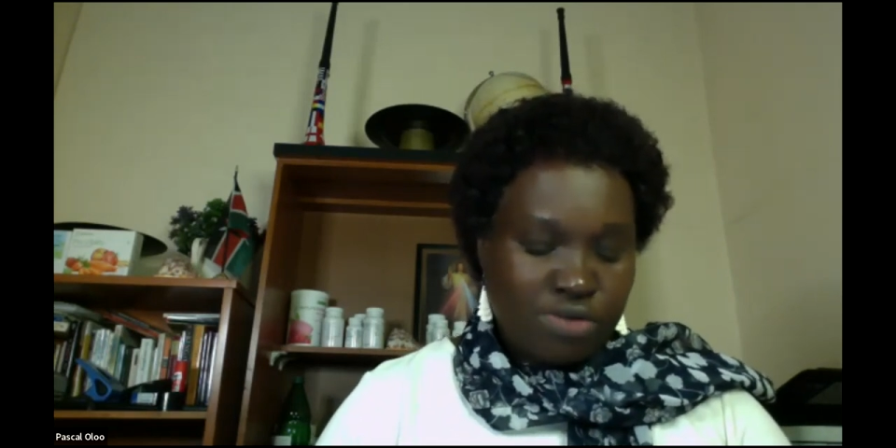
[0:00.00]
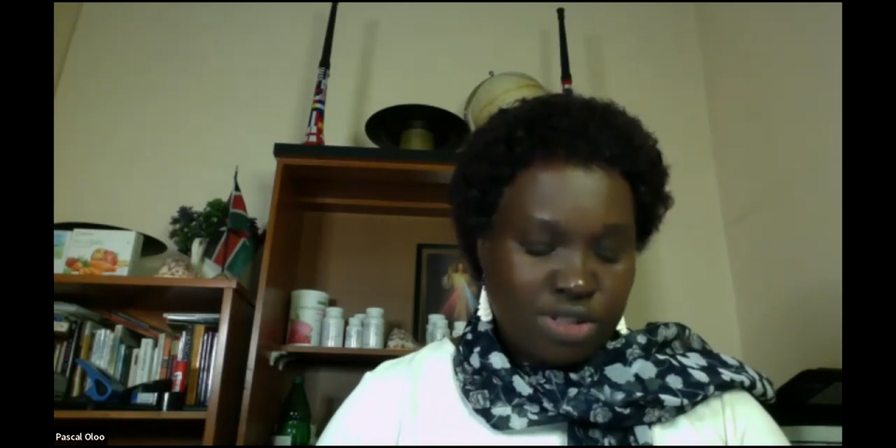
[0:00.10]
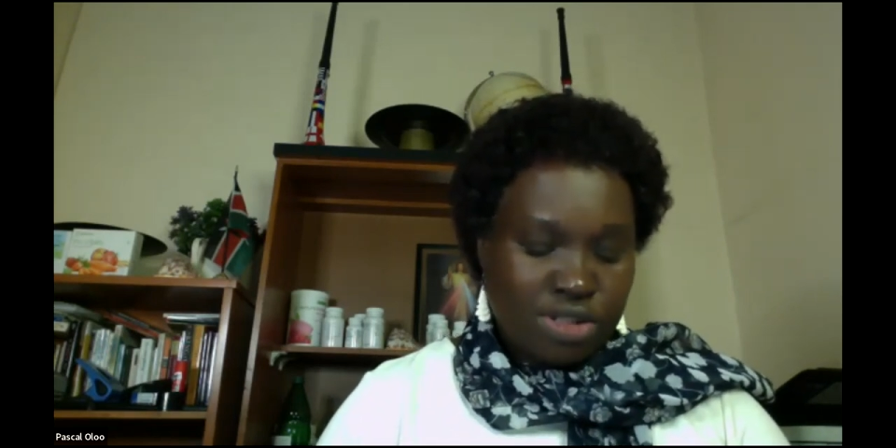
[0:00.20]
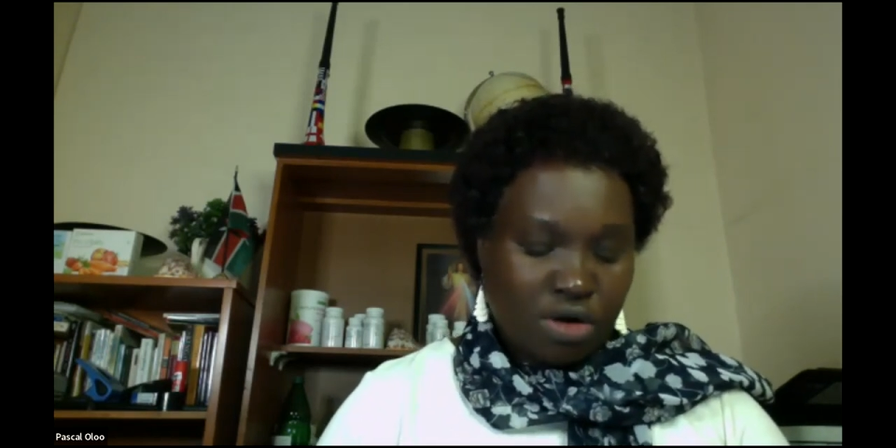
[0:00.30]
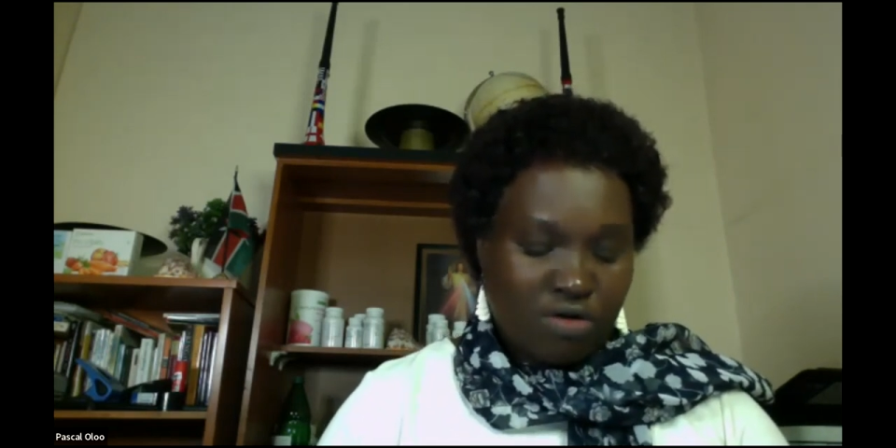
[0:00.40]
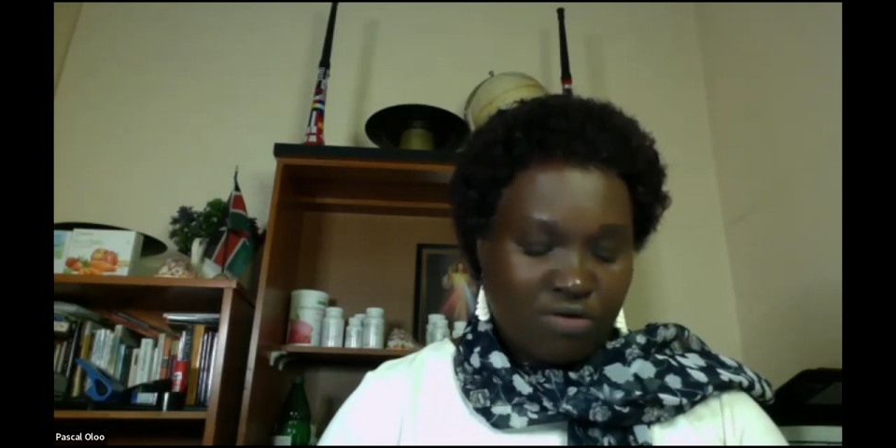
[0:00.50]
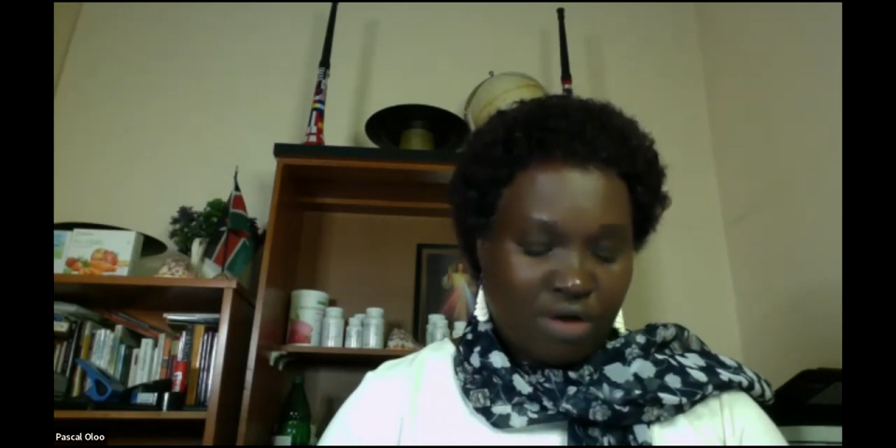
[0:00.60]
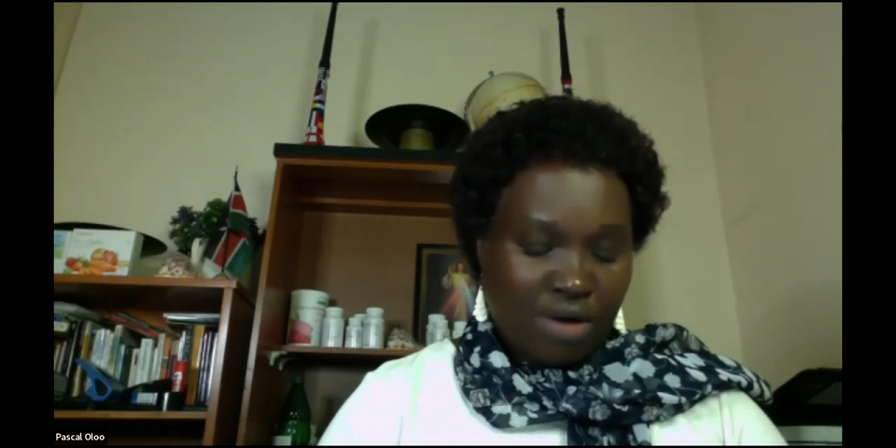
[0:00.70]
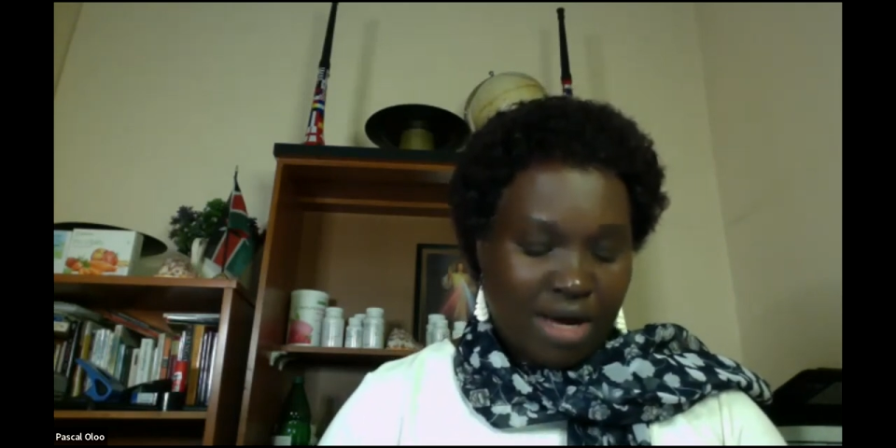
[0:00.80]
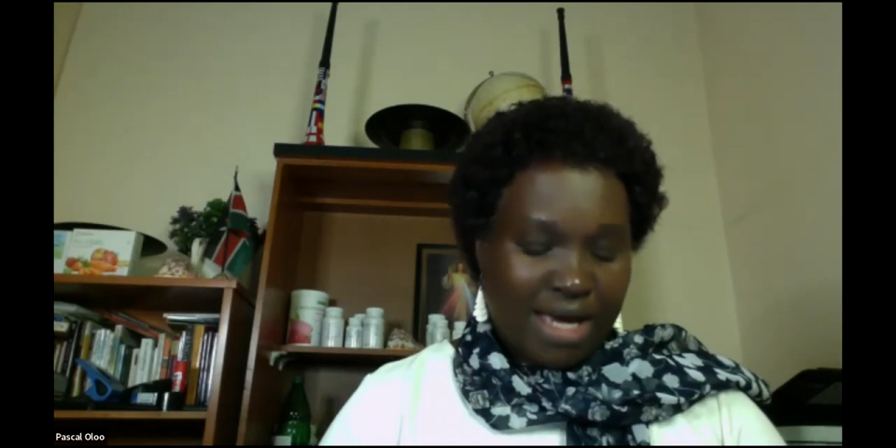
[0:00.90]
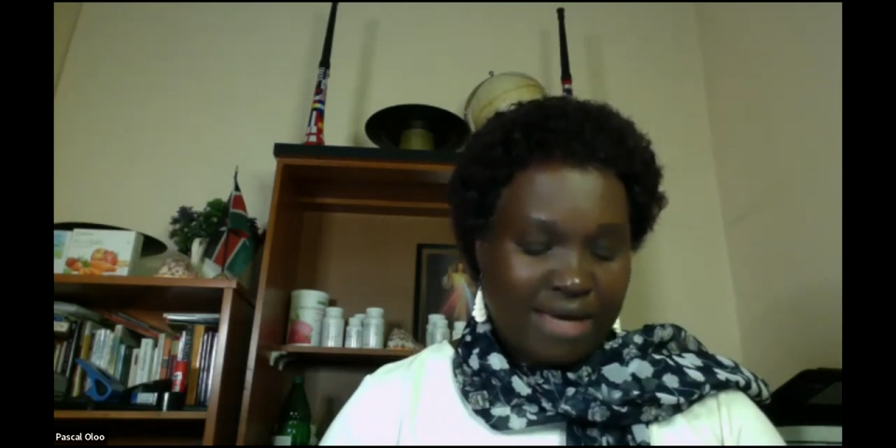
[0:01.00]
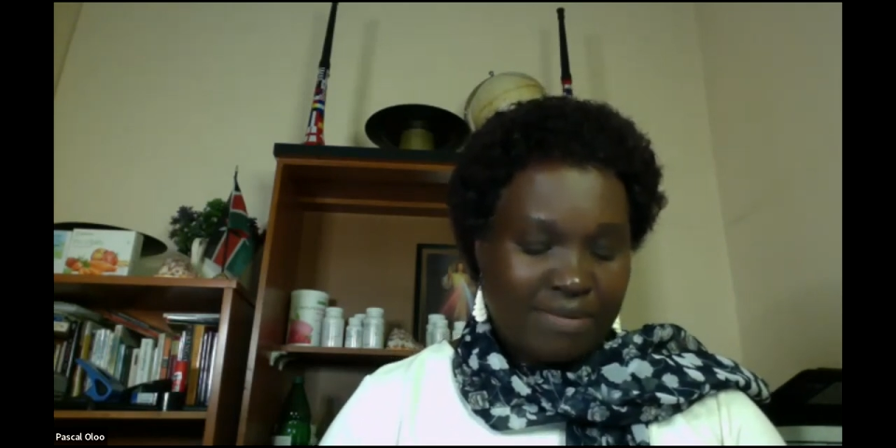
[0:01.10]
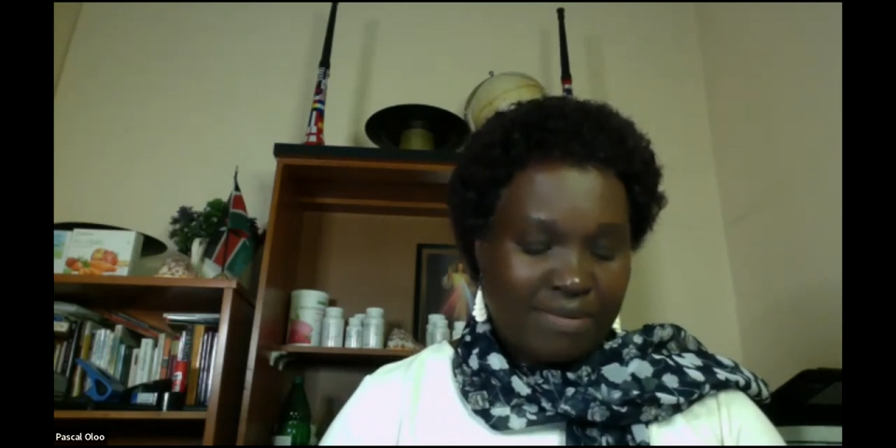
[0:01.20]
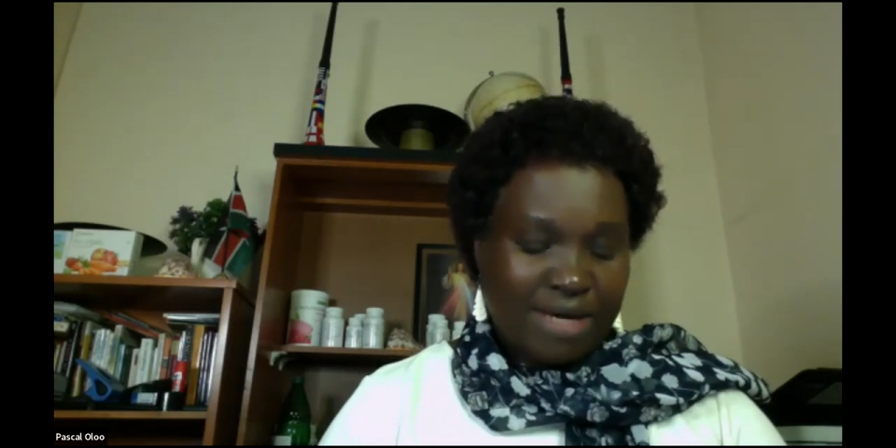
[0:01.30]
resolve our high blood